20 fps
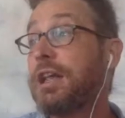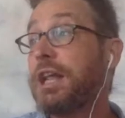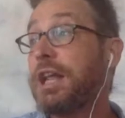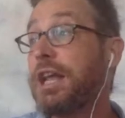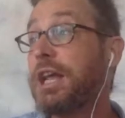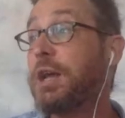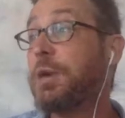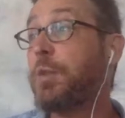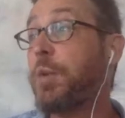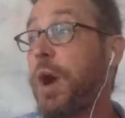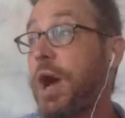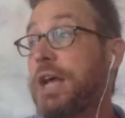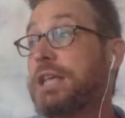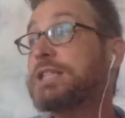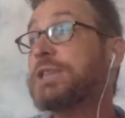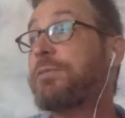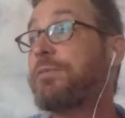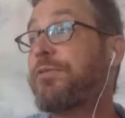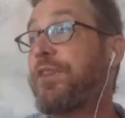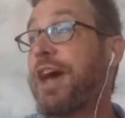It was,
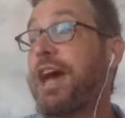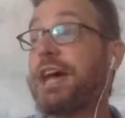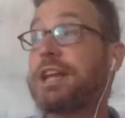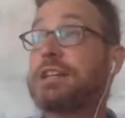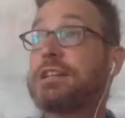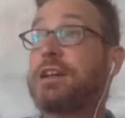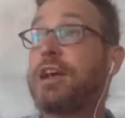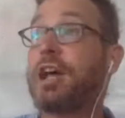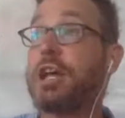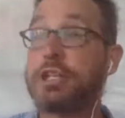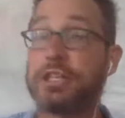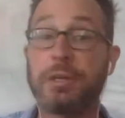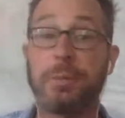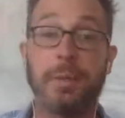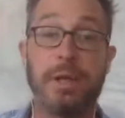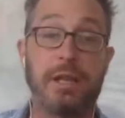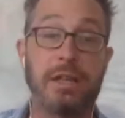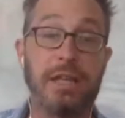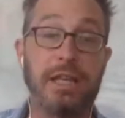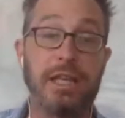in fact,
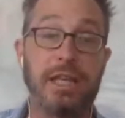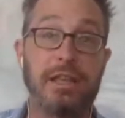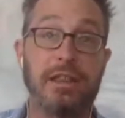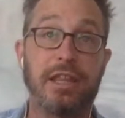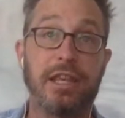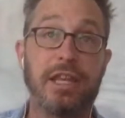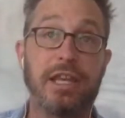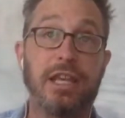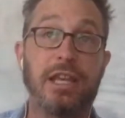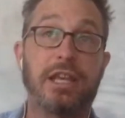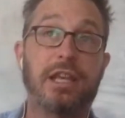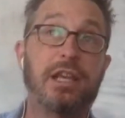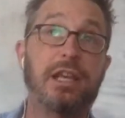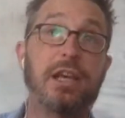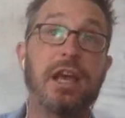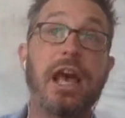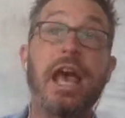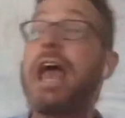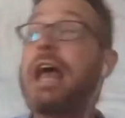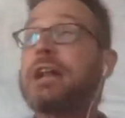ultimately
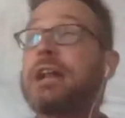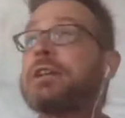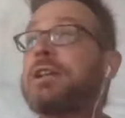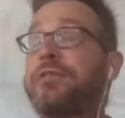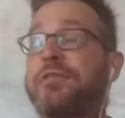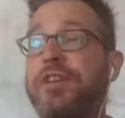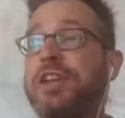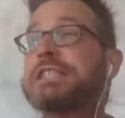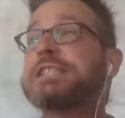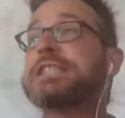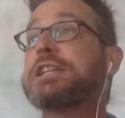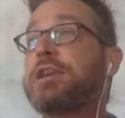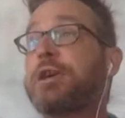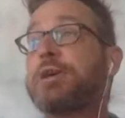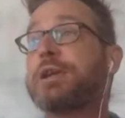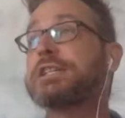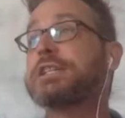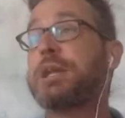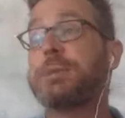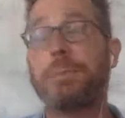and defense
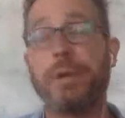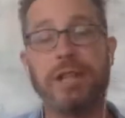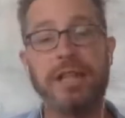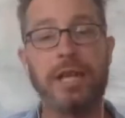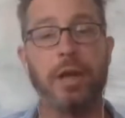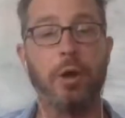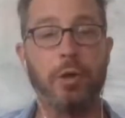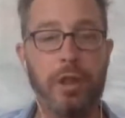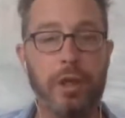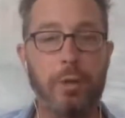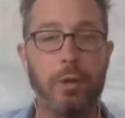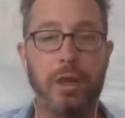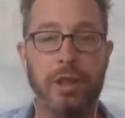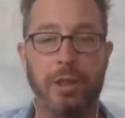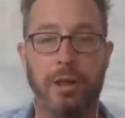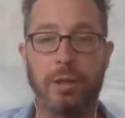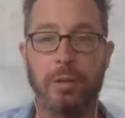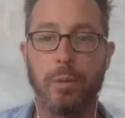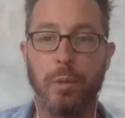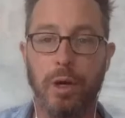attorneys had been the only one
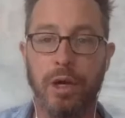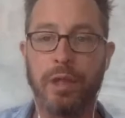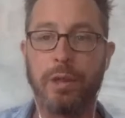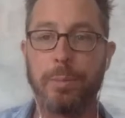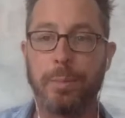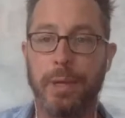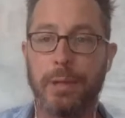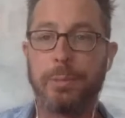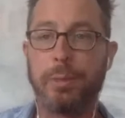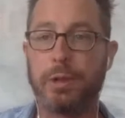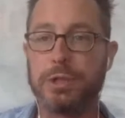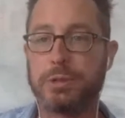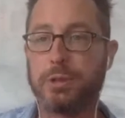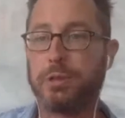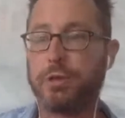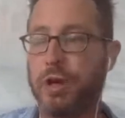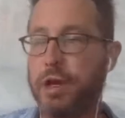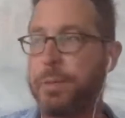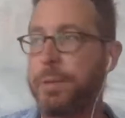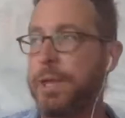of the big points we
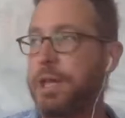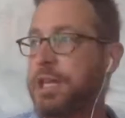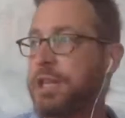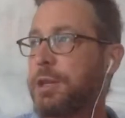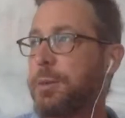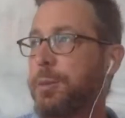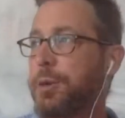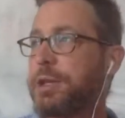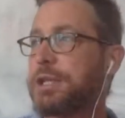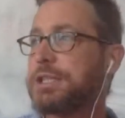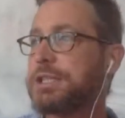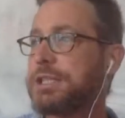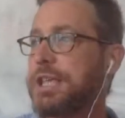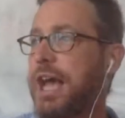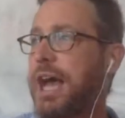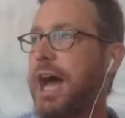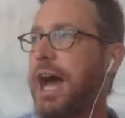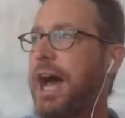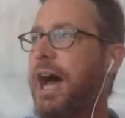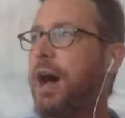try to make in the book is
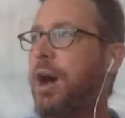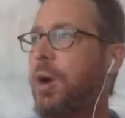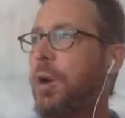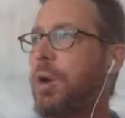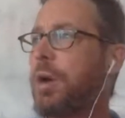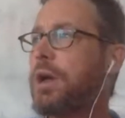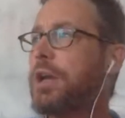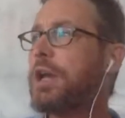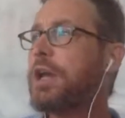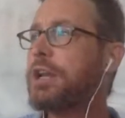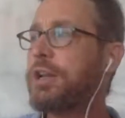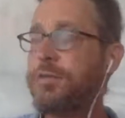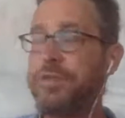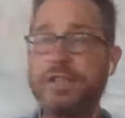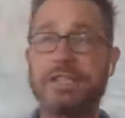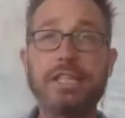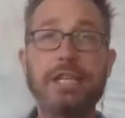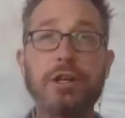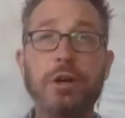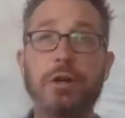how
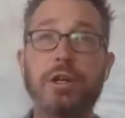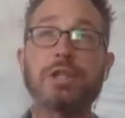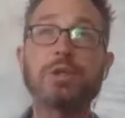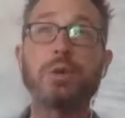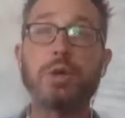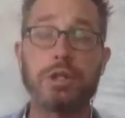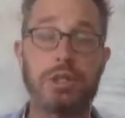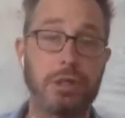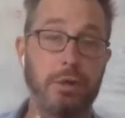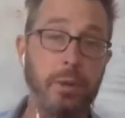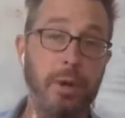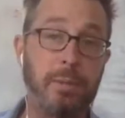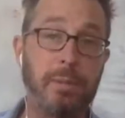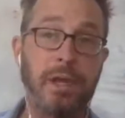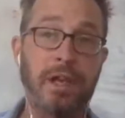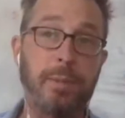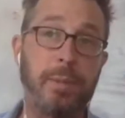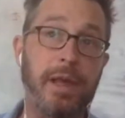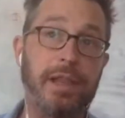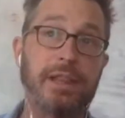defense attorneys were
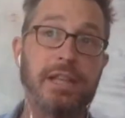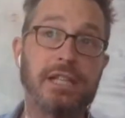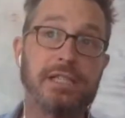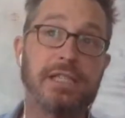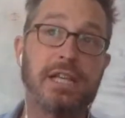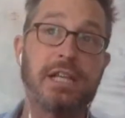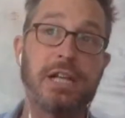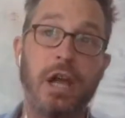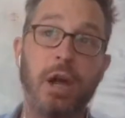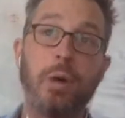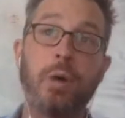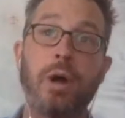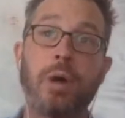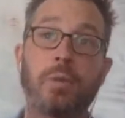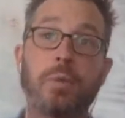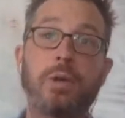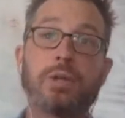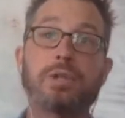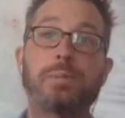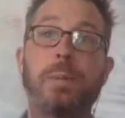screaming about this and no one
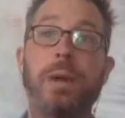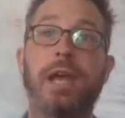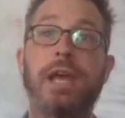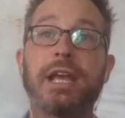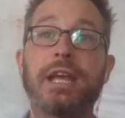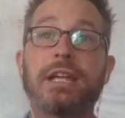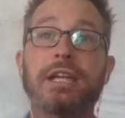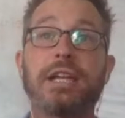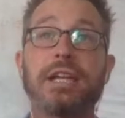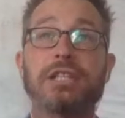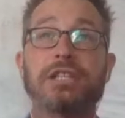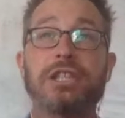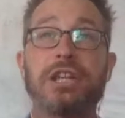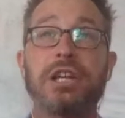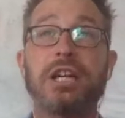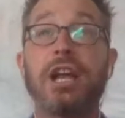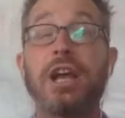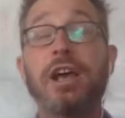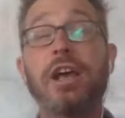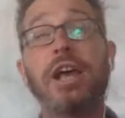was paying
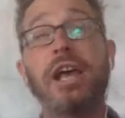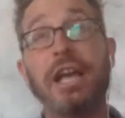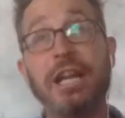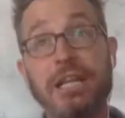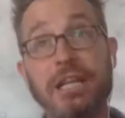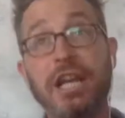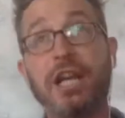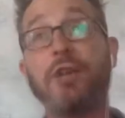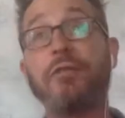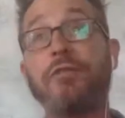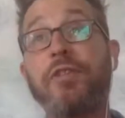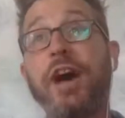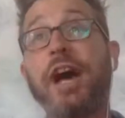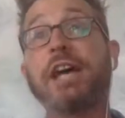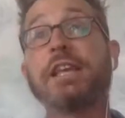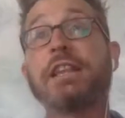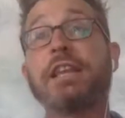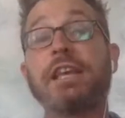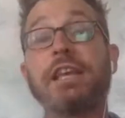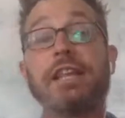attention until
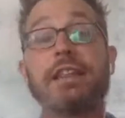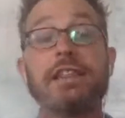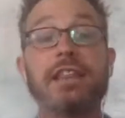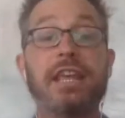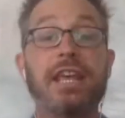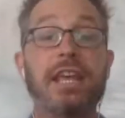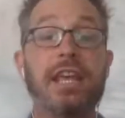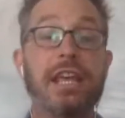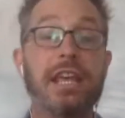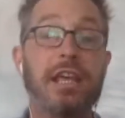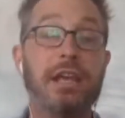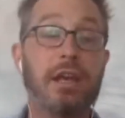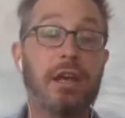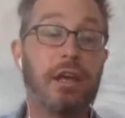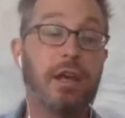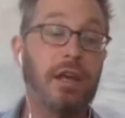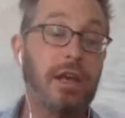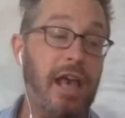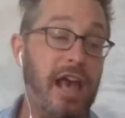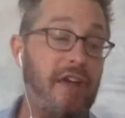finally the
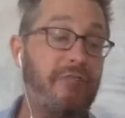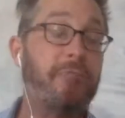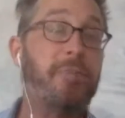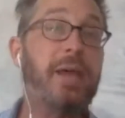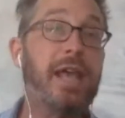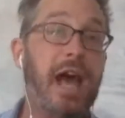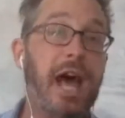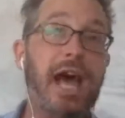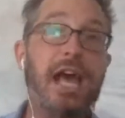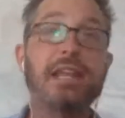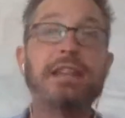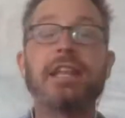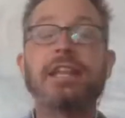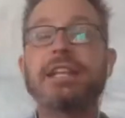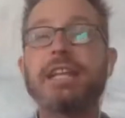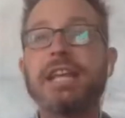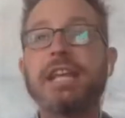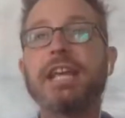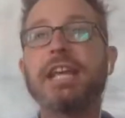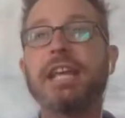FBI and the
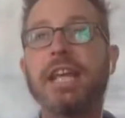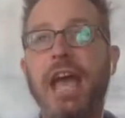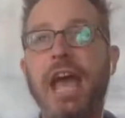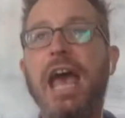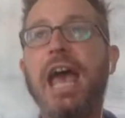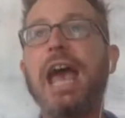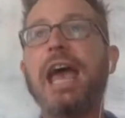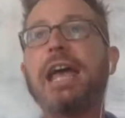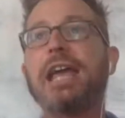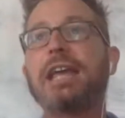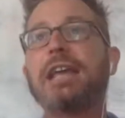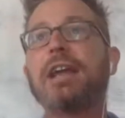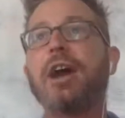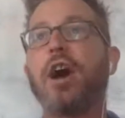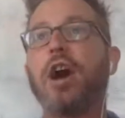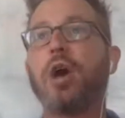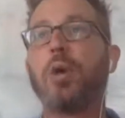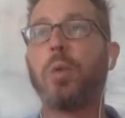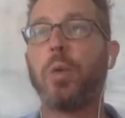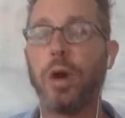DEA
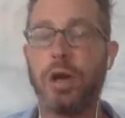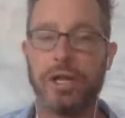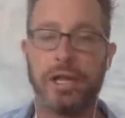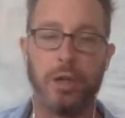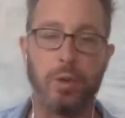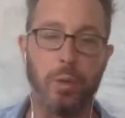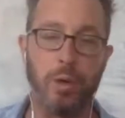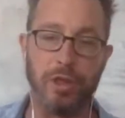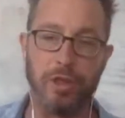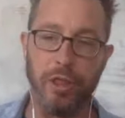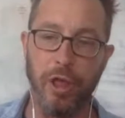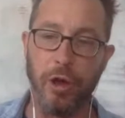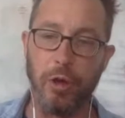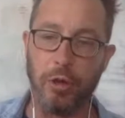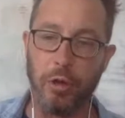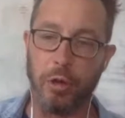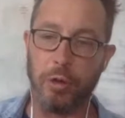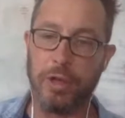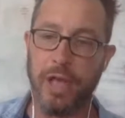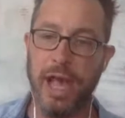are working with
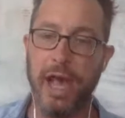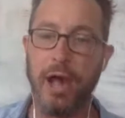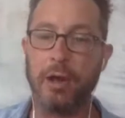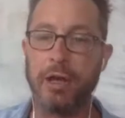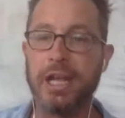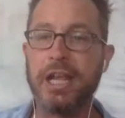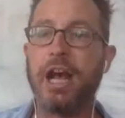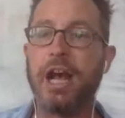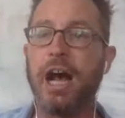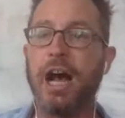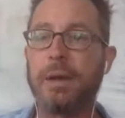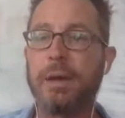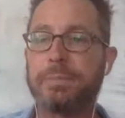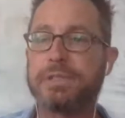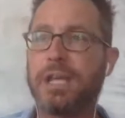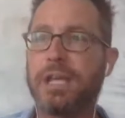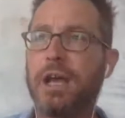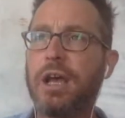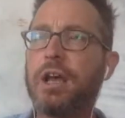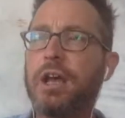local county
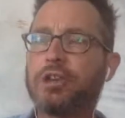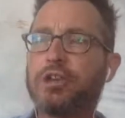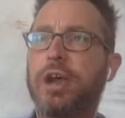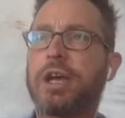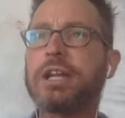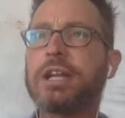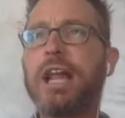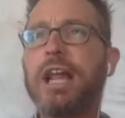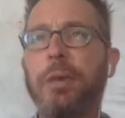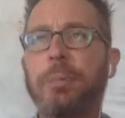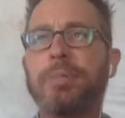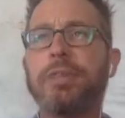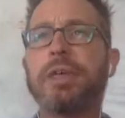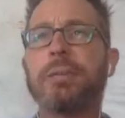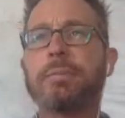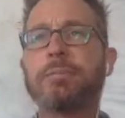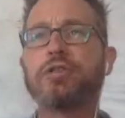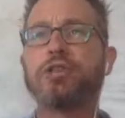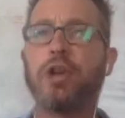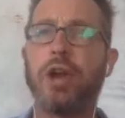cops, trying to help
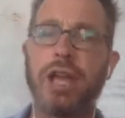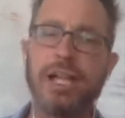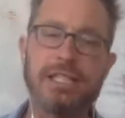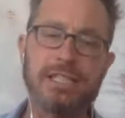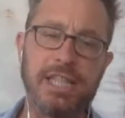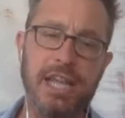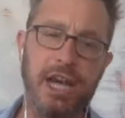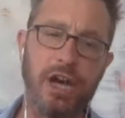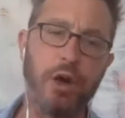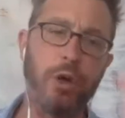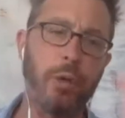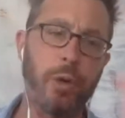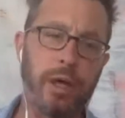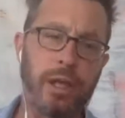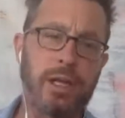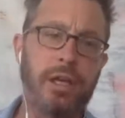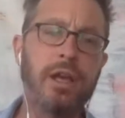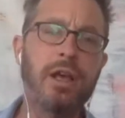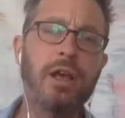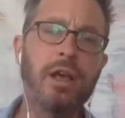them trace
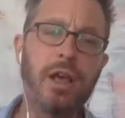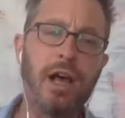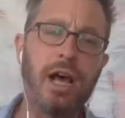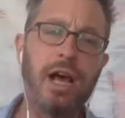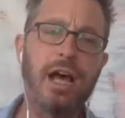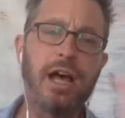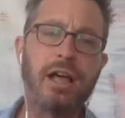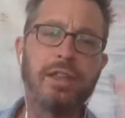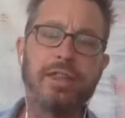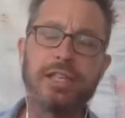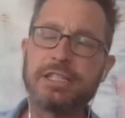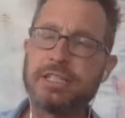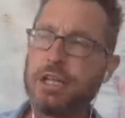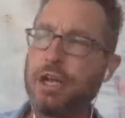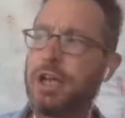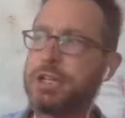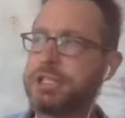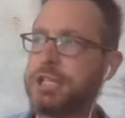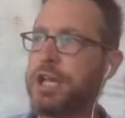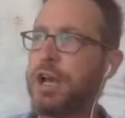heroin that's
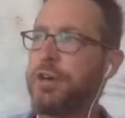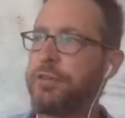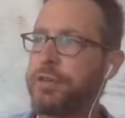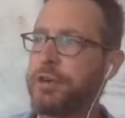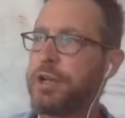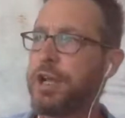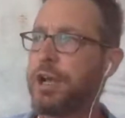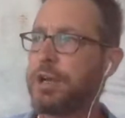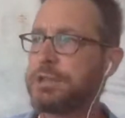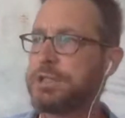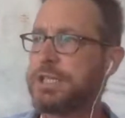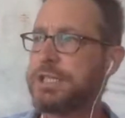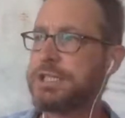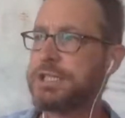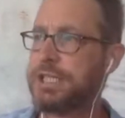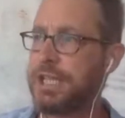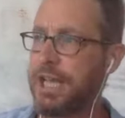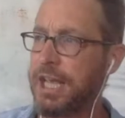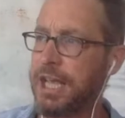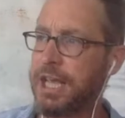causing
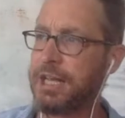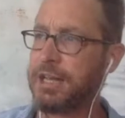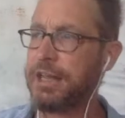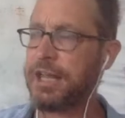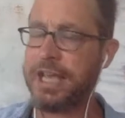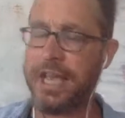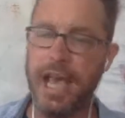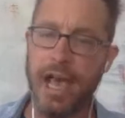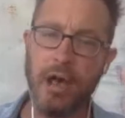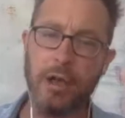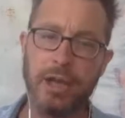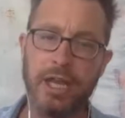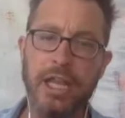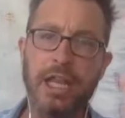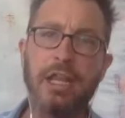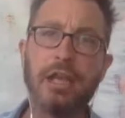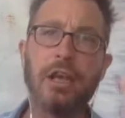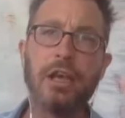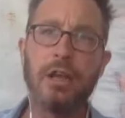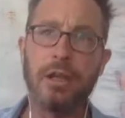overdoses in the county